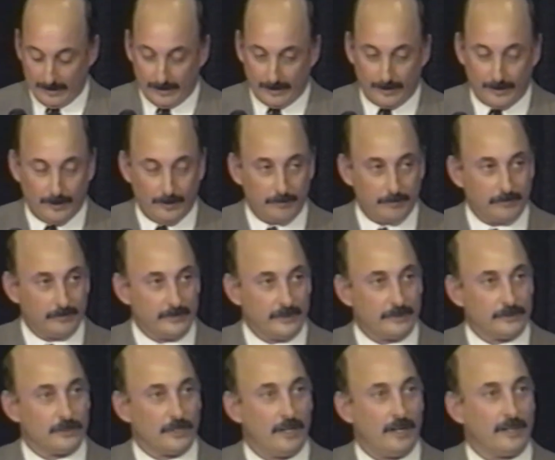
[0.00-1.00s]
We
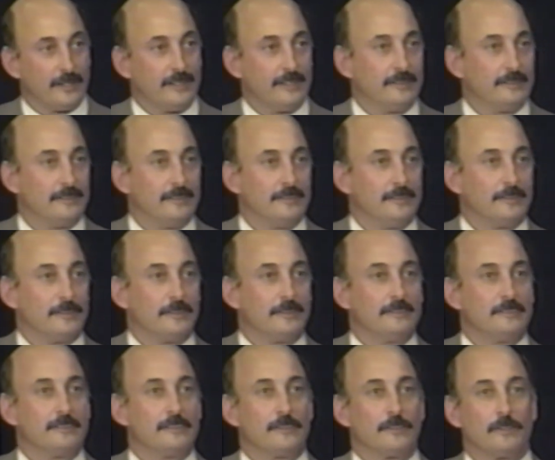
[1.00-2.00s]
were talking
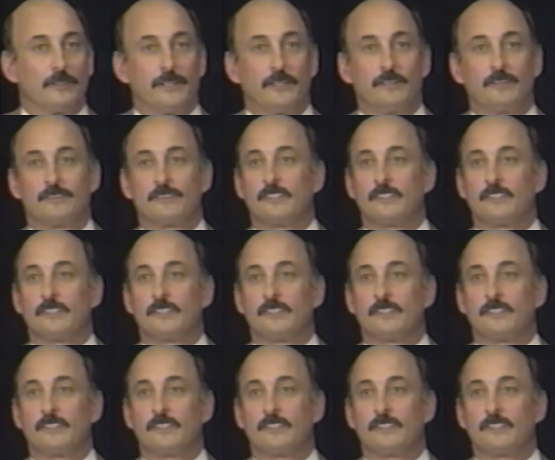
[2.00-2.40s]
earlier